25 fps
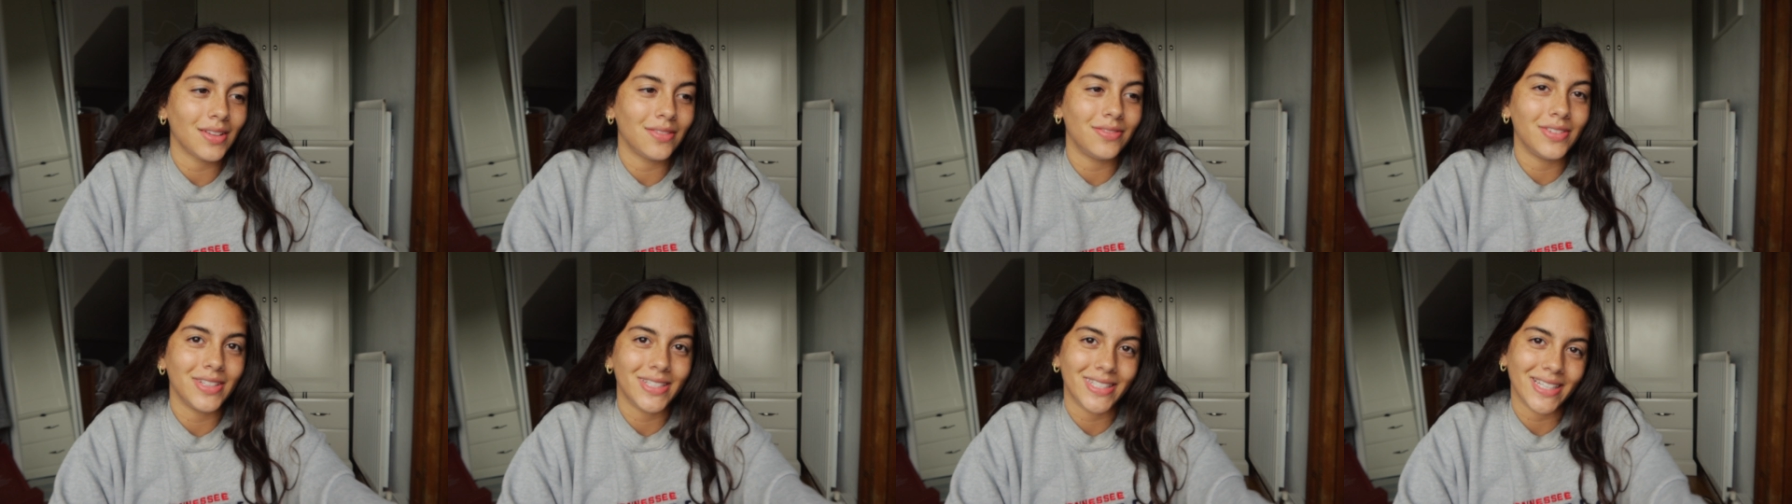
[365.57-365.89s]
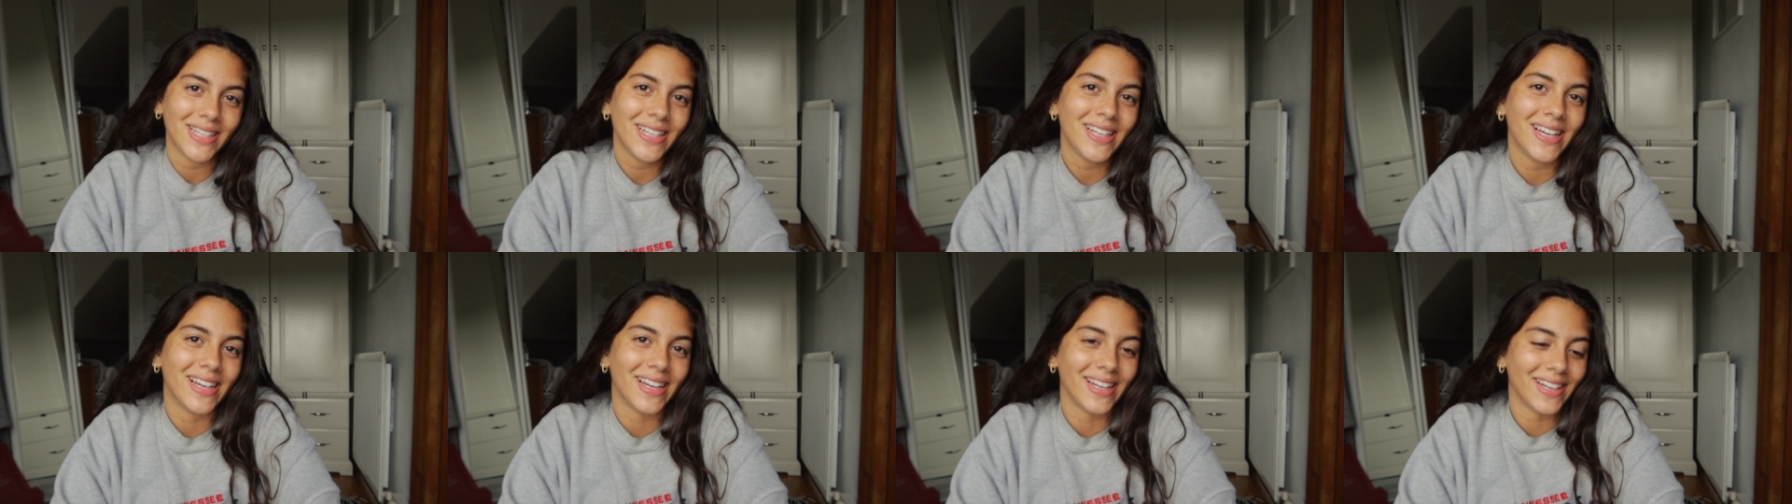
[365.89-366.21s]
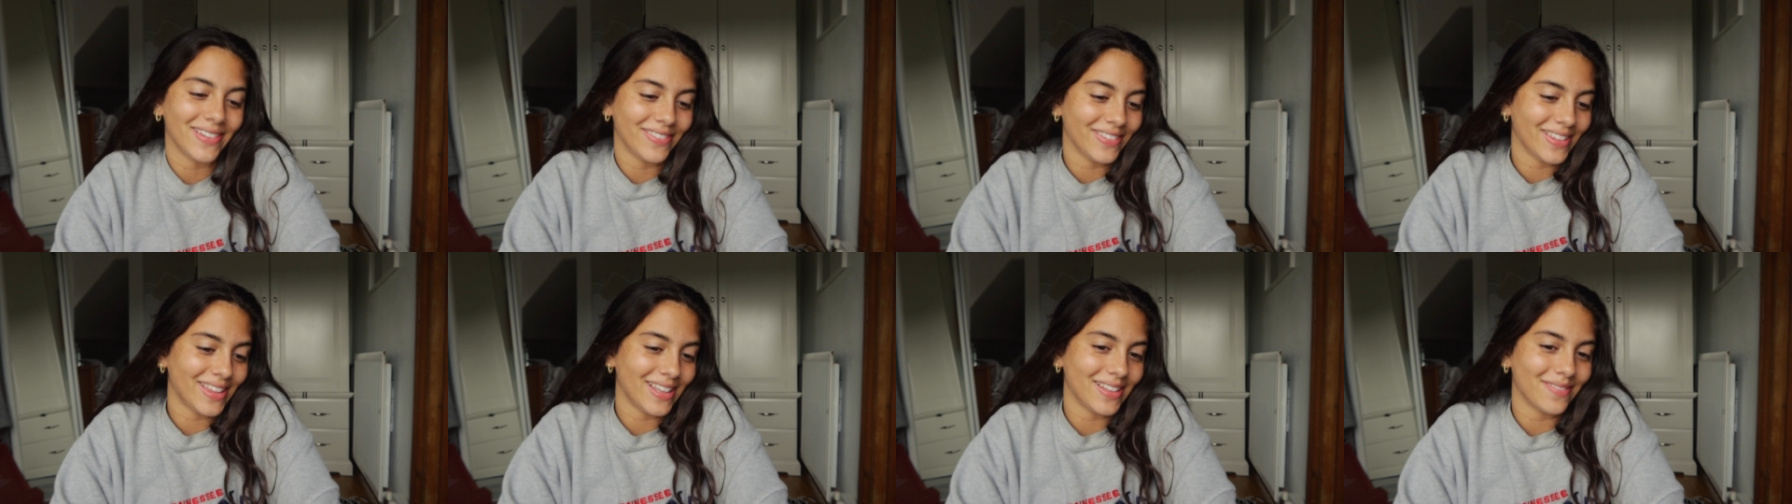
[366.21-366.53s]
for dinner
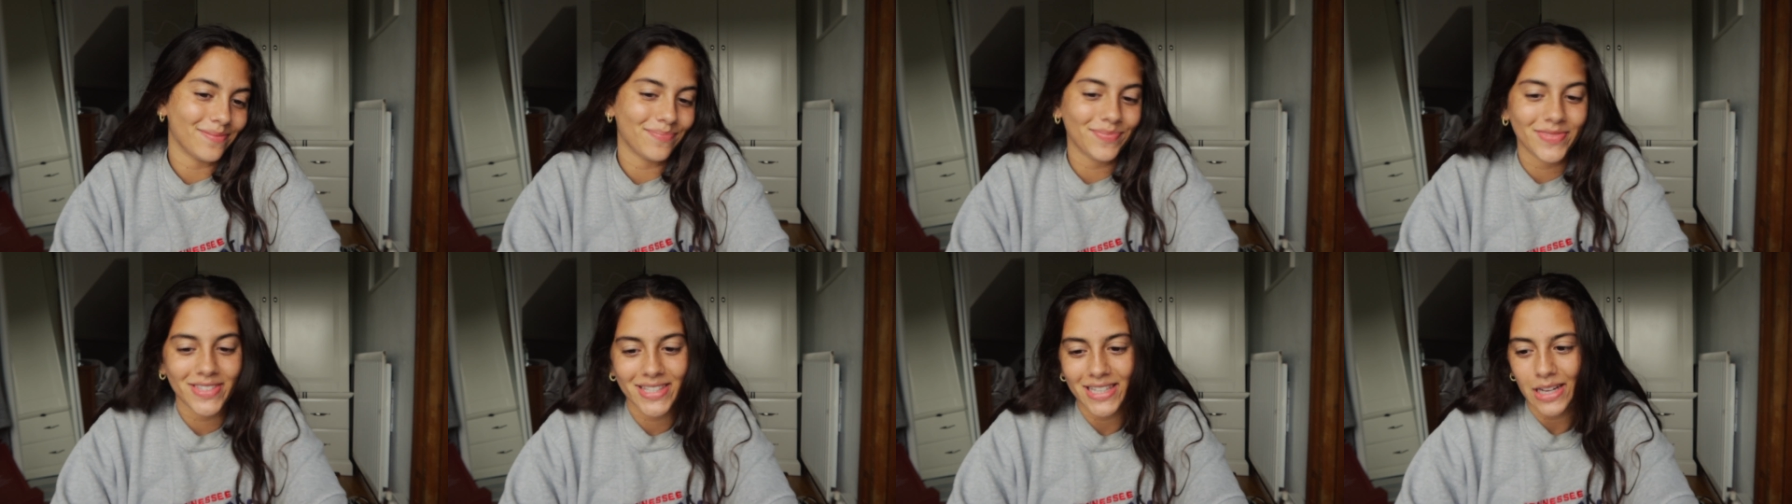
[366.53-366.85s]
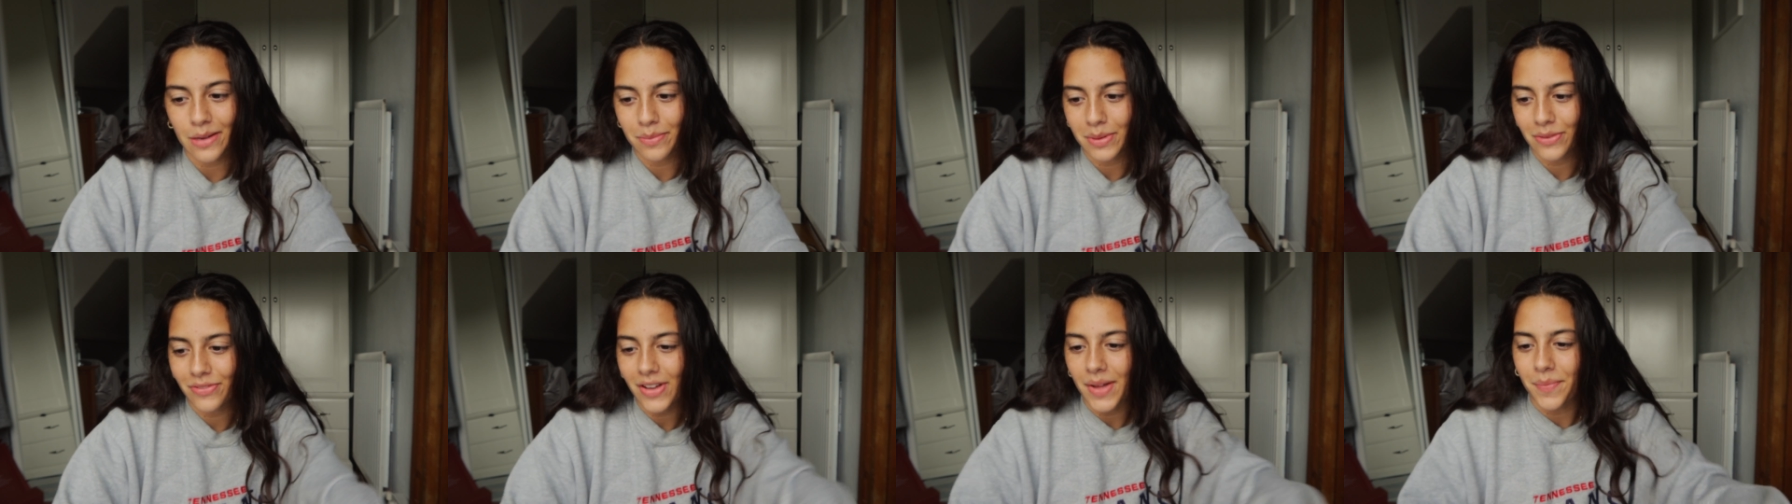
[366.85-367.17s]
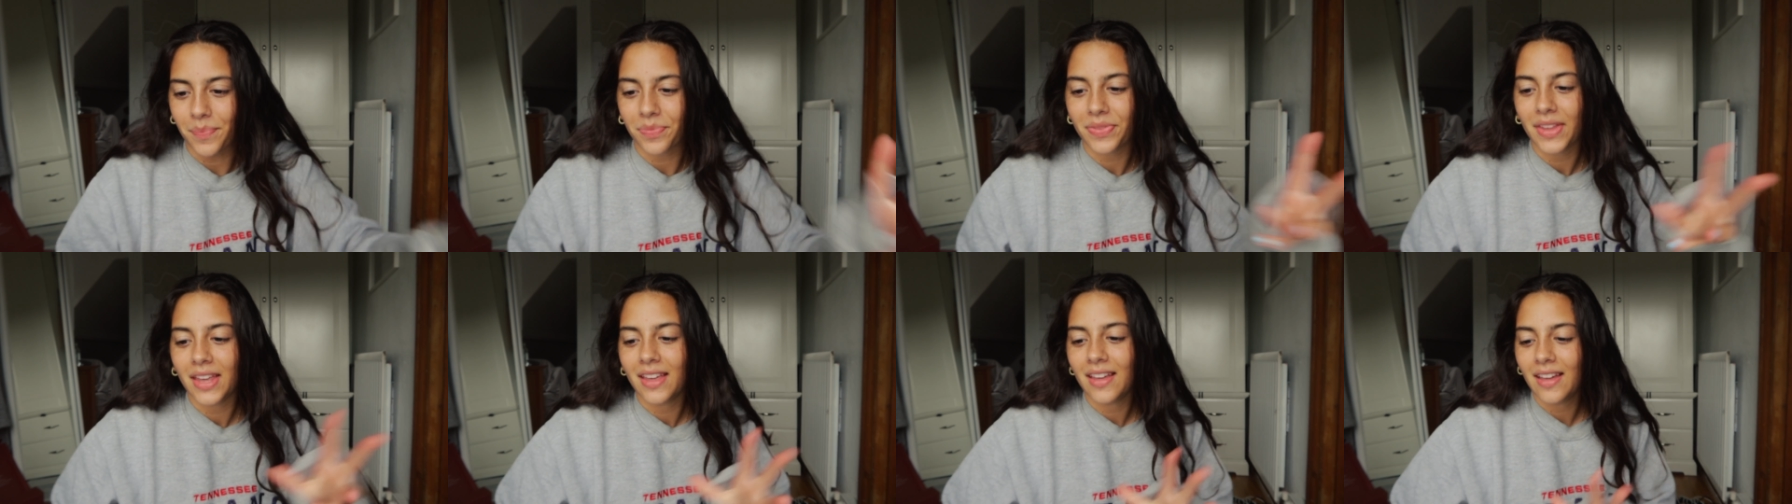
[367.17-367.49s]
and everything. So that'll be
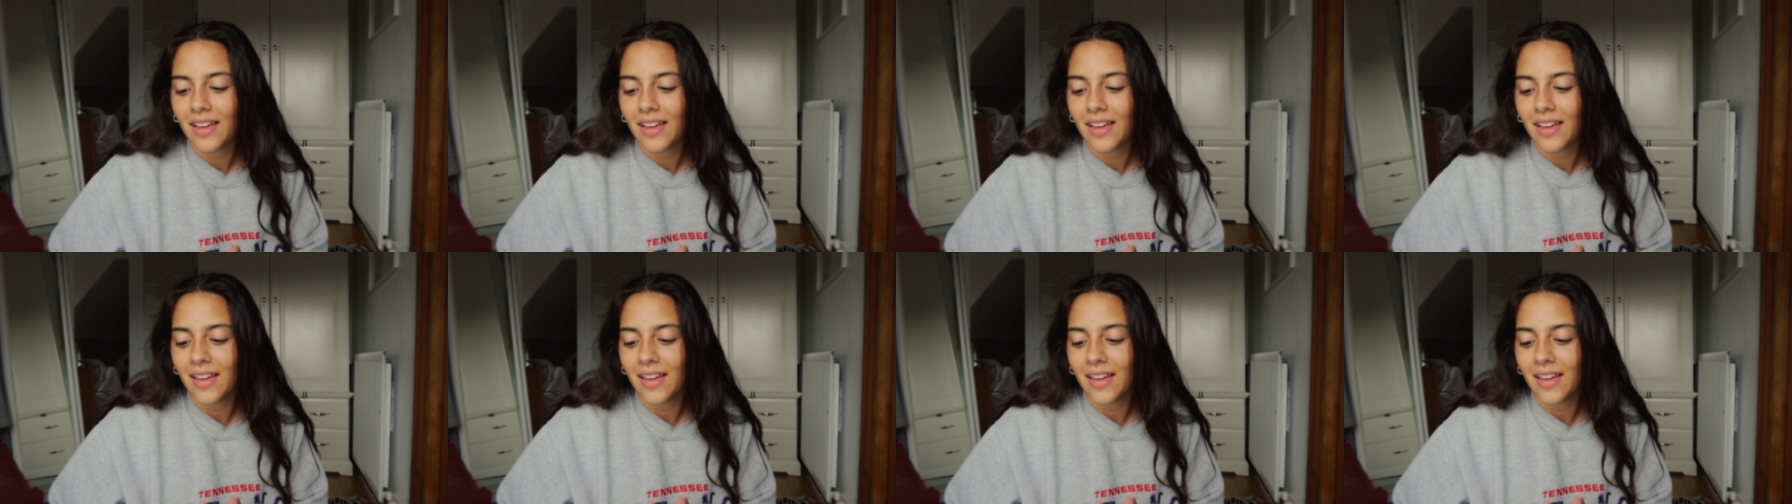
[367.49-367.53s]
fun.